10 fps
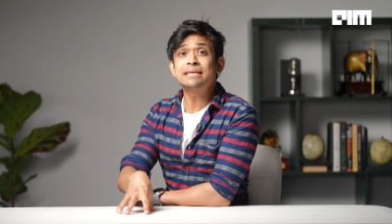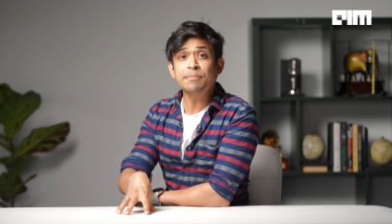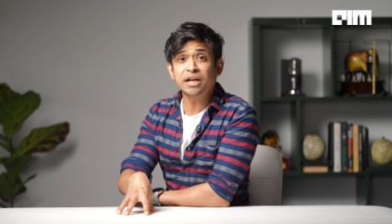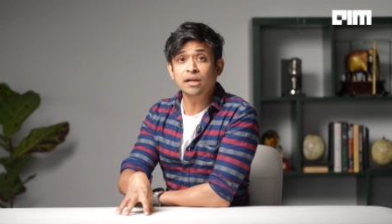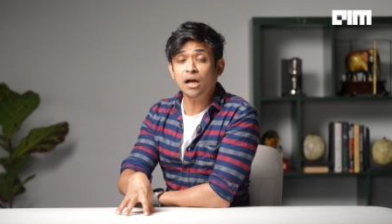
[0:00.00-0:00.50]

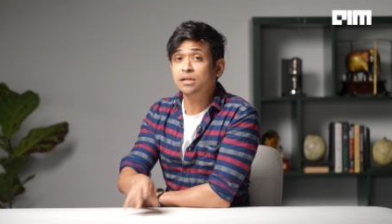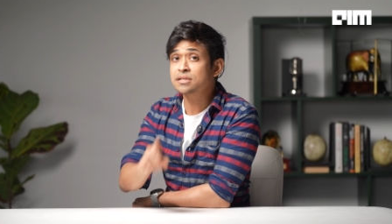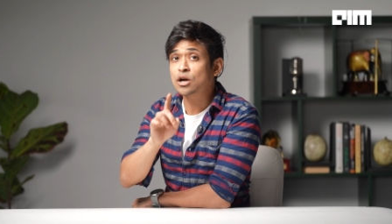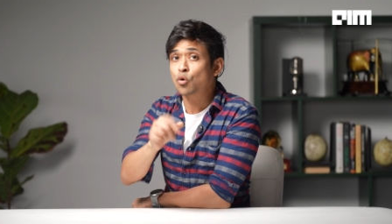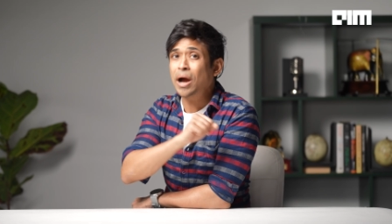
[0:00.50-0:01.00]

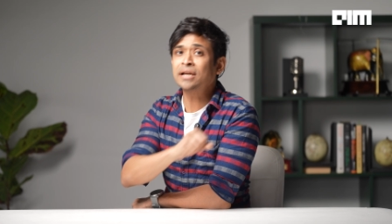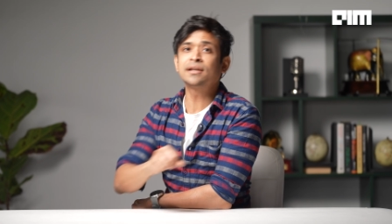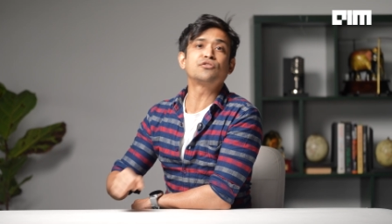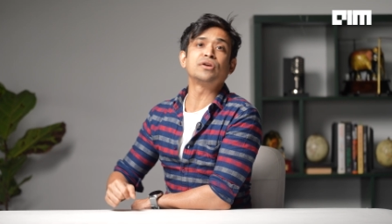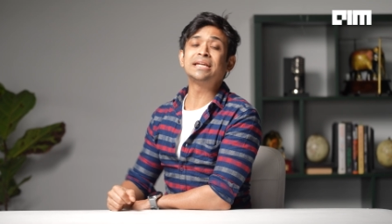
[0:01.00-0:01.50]
Semiconductors are quite
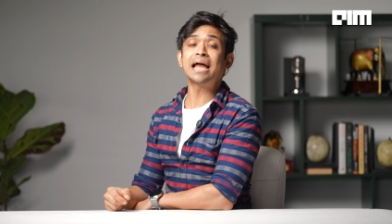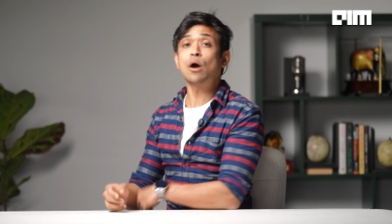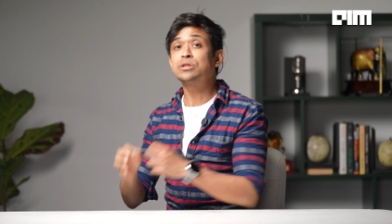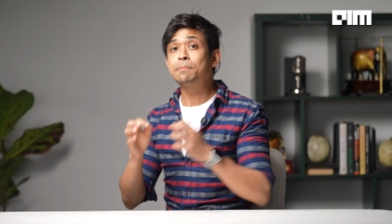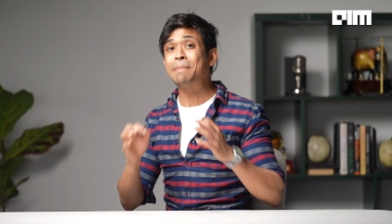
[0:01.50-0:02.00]
literally
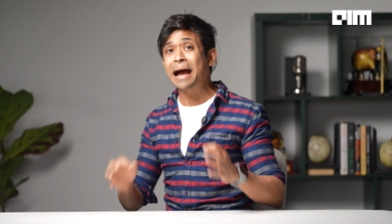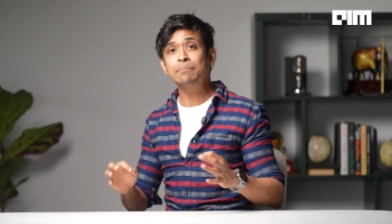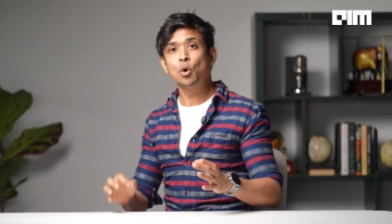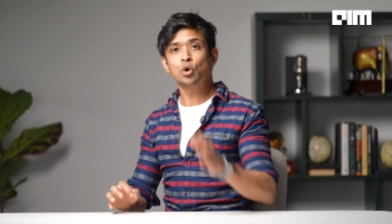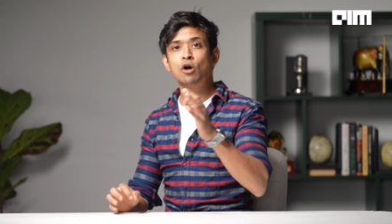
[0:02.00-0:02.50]
now the
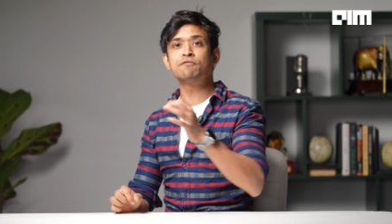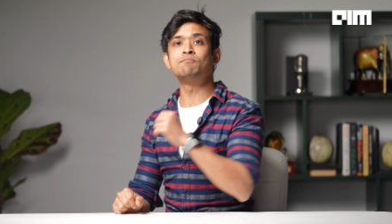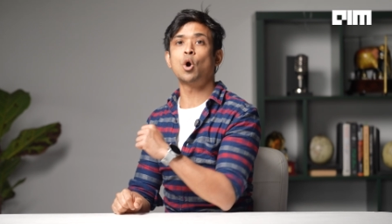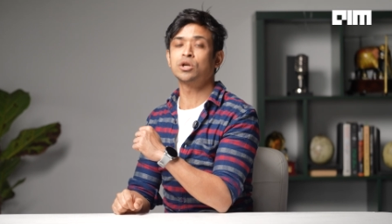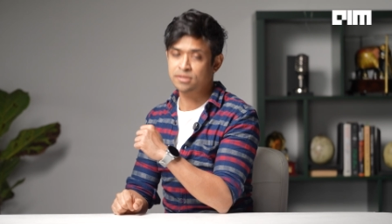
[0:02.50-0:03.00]
backbone of
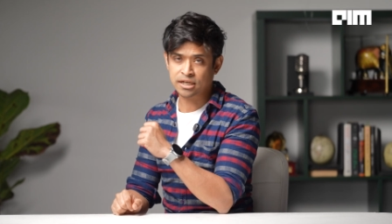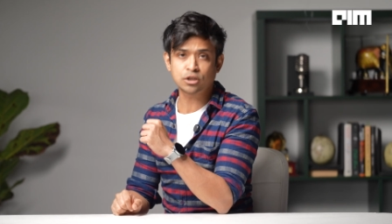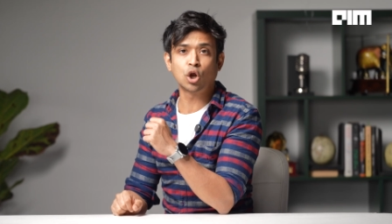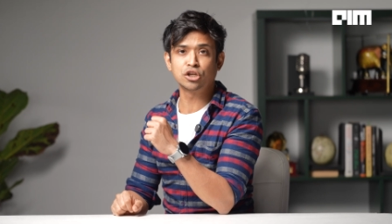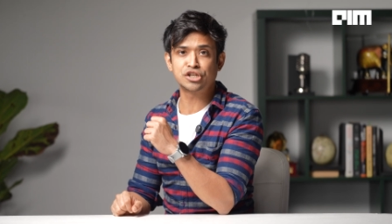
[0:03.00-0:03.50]
modern
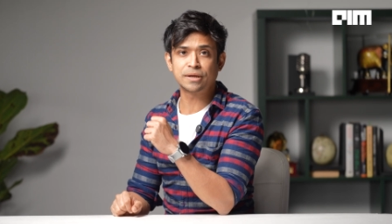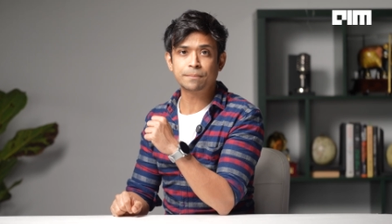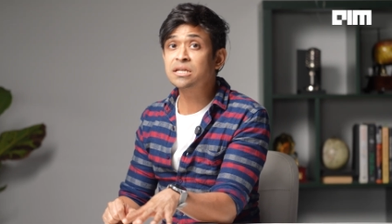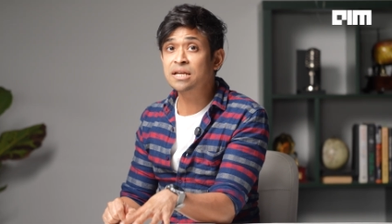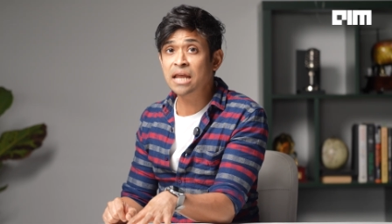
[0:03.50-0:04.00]
technology.
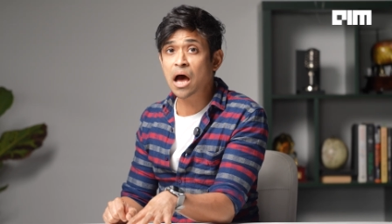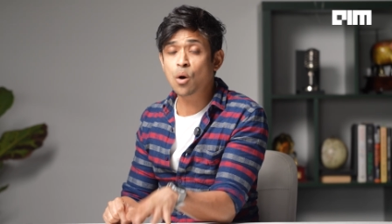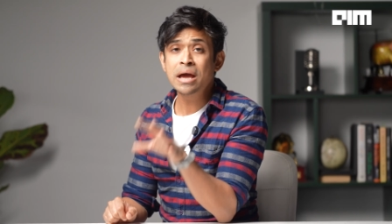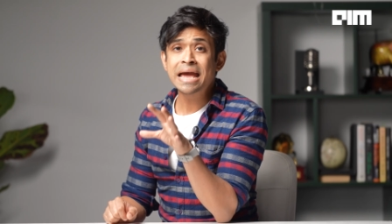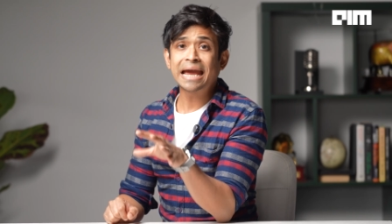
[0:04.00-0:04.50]
Until
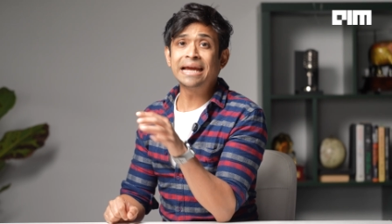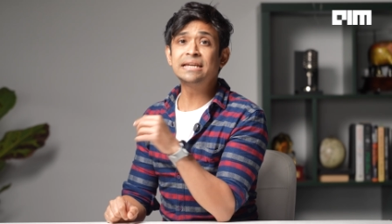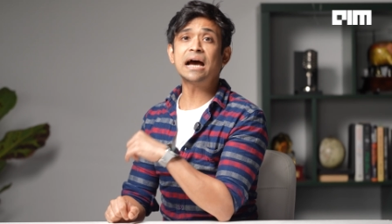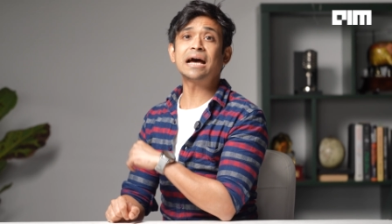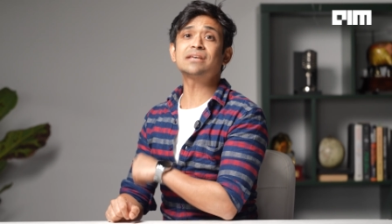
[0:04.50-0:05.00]
now,
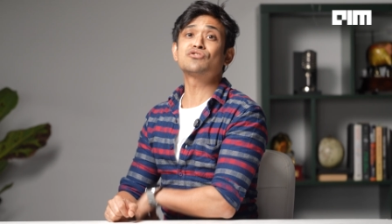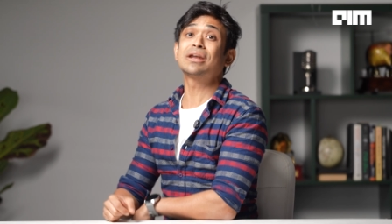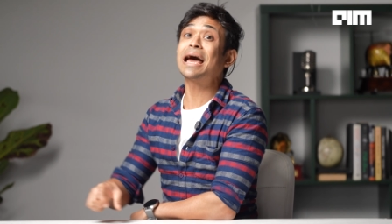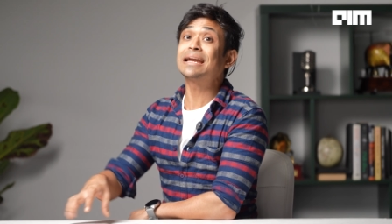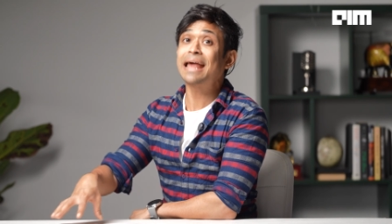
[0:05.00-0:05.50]
India has
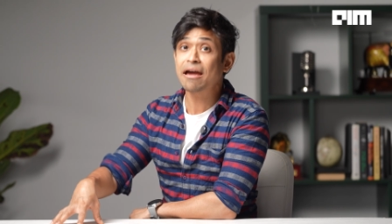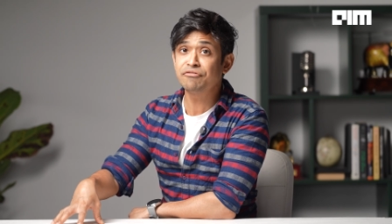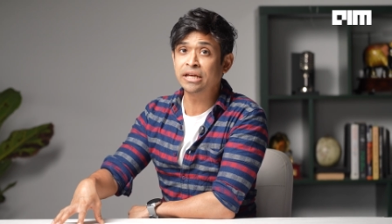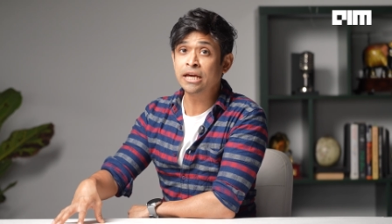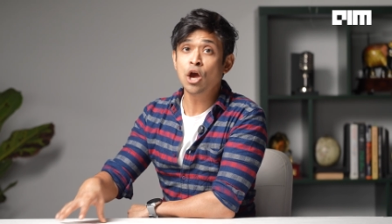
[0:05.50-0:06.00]
relied
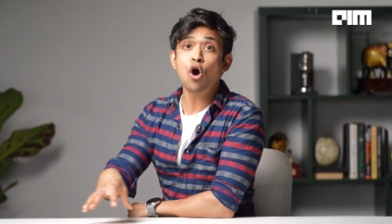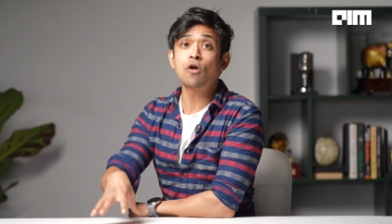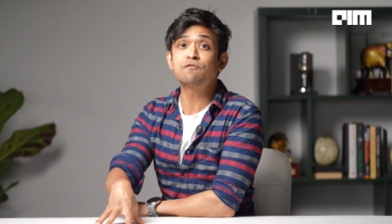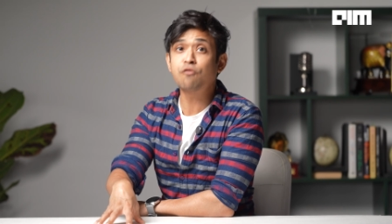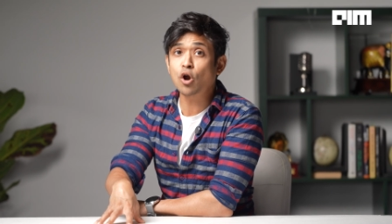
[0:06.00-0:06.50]
heavily
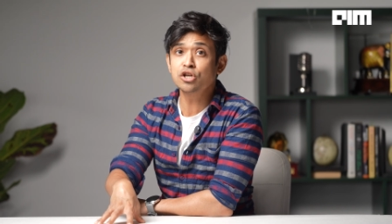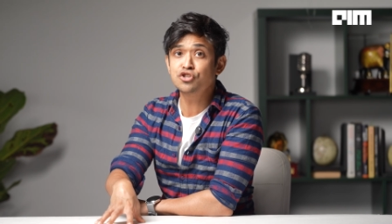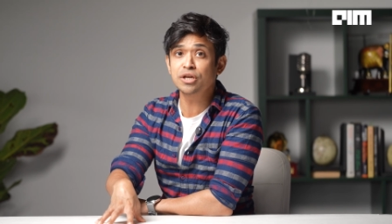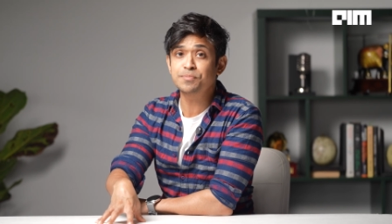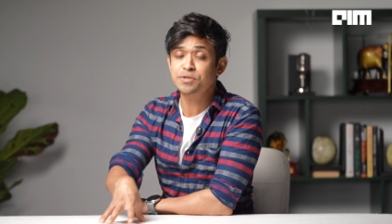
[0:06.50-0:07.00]
on foreign
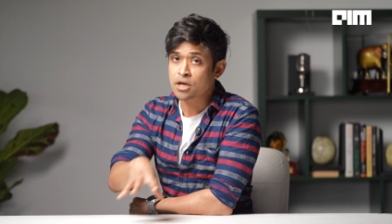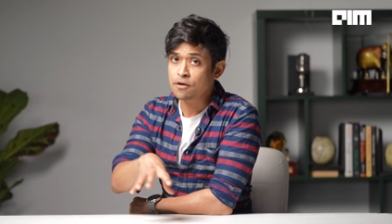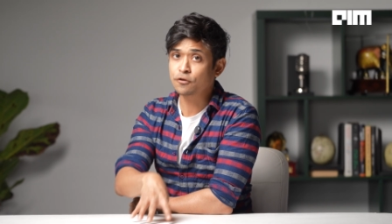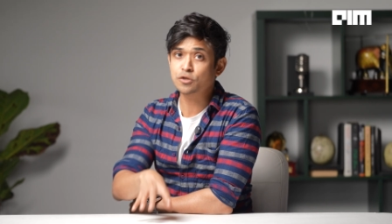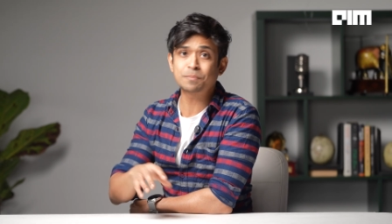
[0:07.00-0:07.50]
chips
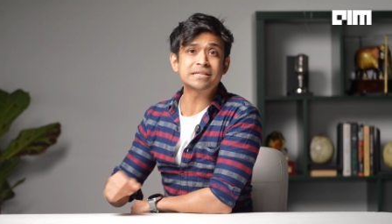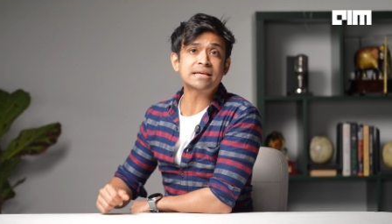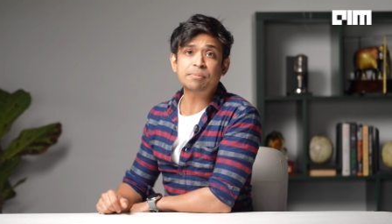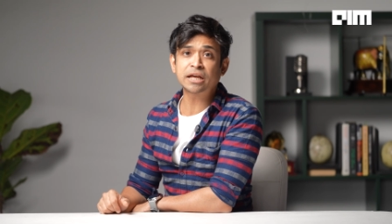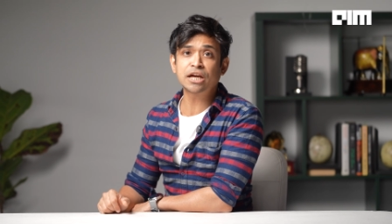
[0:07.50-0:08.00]
for space
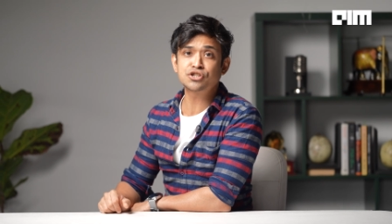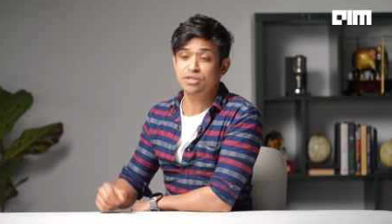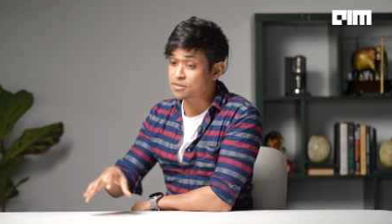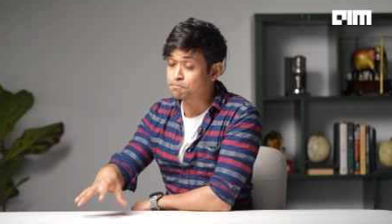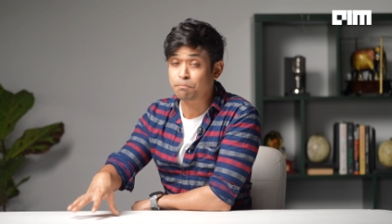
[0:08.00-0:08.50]

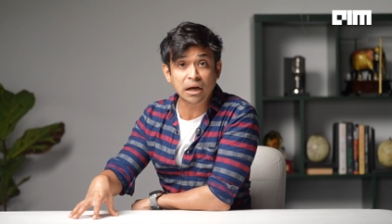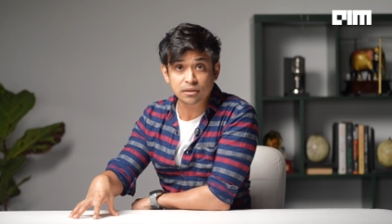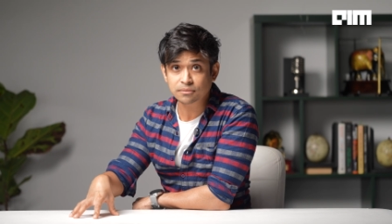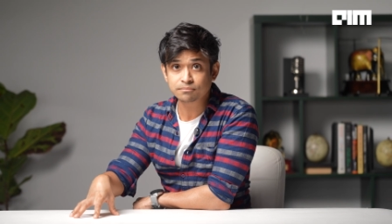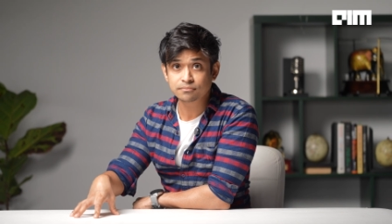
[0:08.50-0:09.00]
applications,
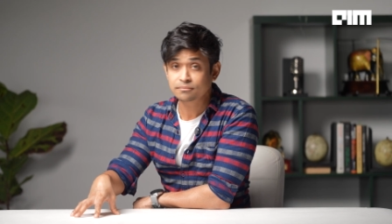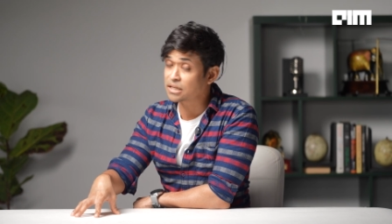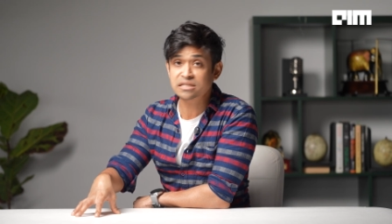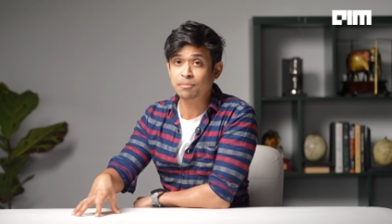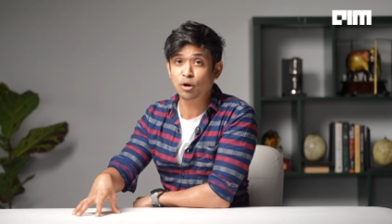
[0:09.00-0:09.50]
but
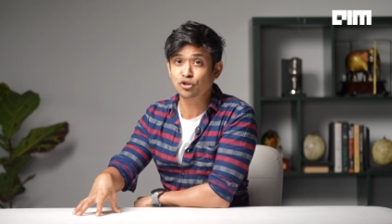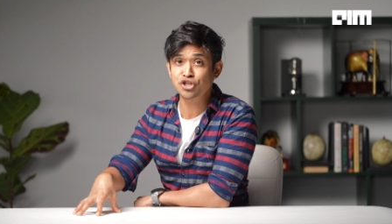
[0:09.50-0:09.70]
that's about to